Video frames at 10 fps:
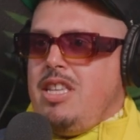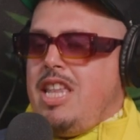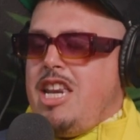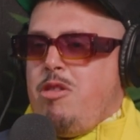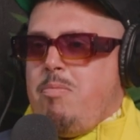
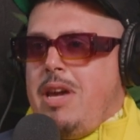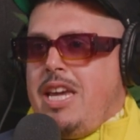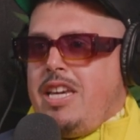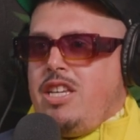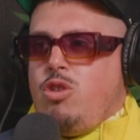didn't
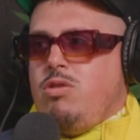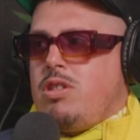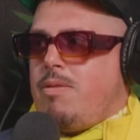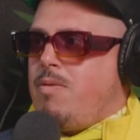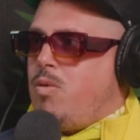make it
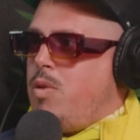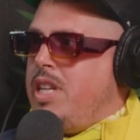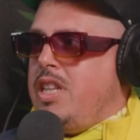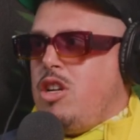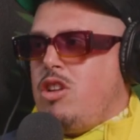user
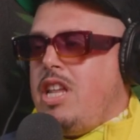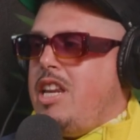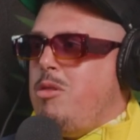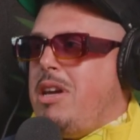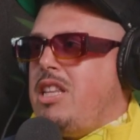friendly, or they
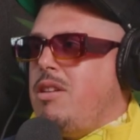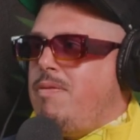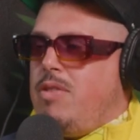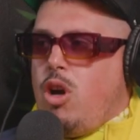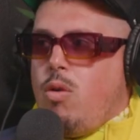didn't make the
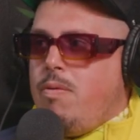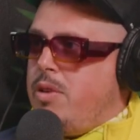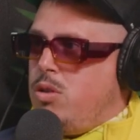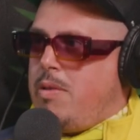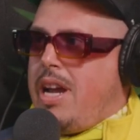flow
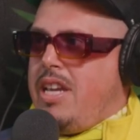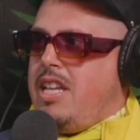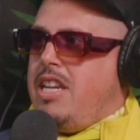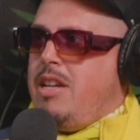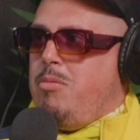feel right.
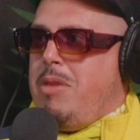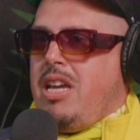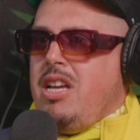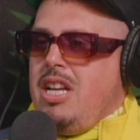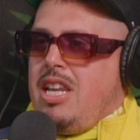They didn't
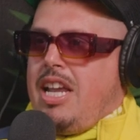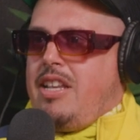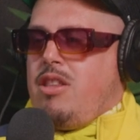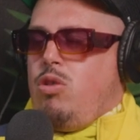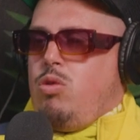make
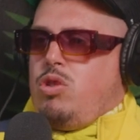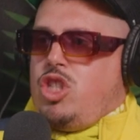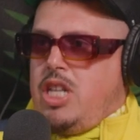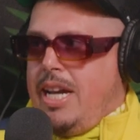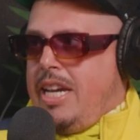like the whole
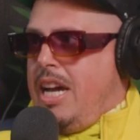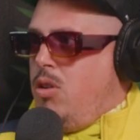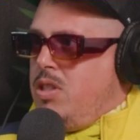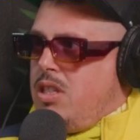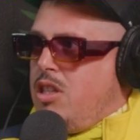
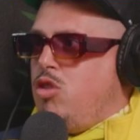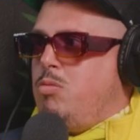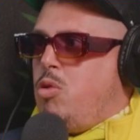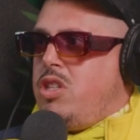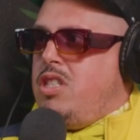checkout. It's a little
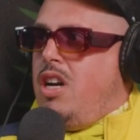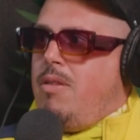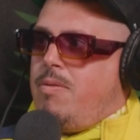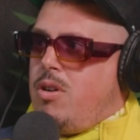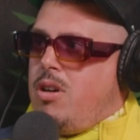more
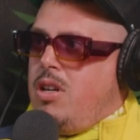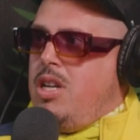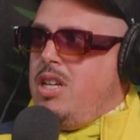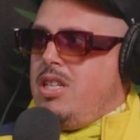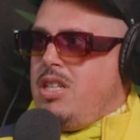tougher.
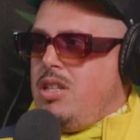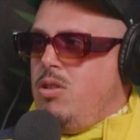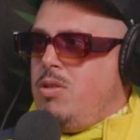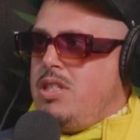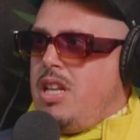
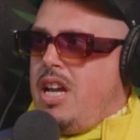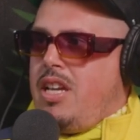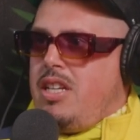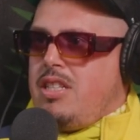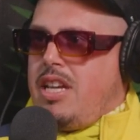
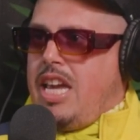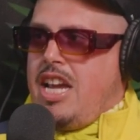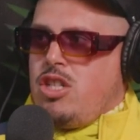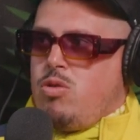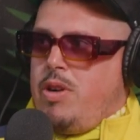It's like
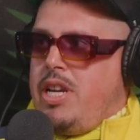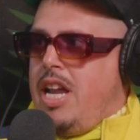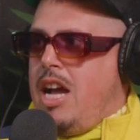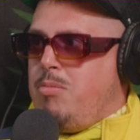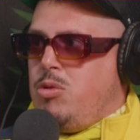Android and
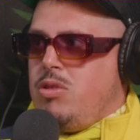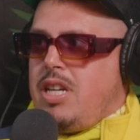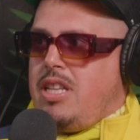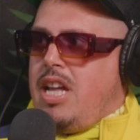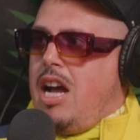Apple. It's
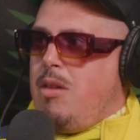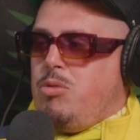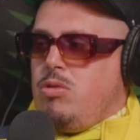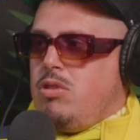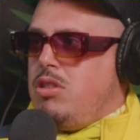like the
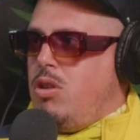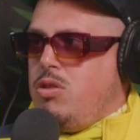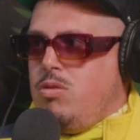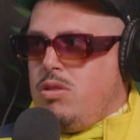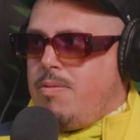Apple's so
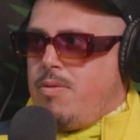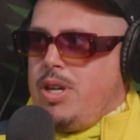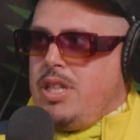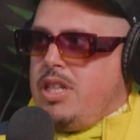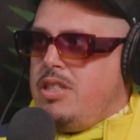user
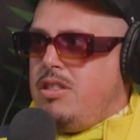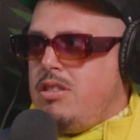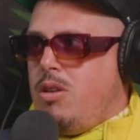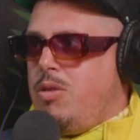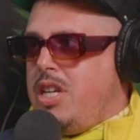friendly. It's
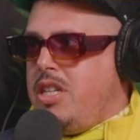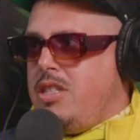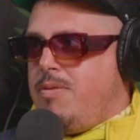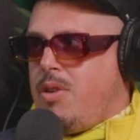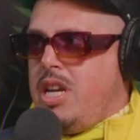so
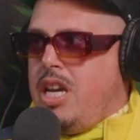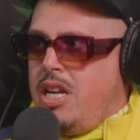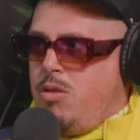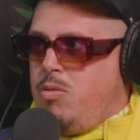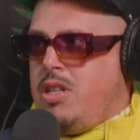easy for
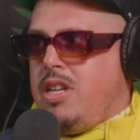anyone to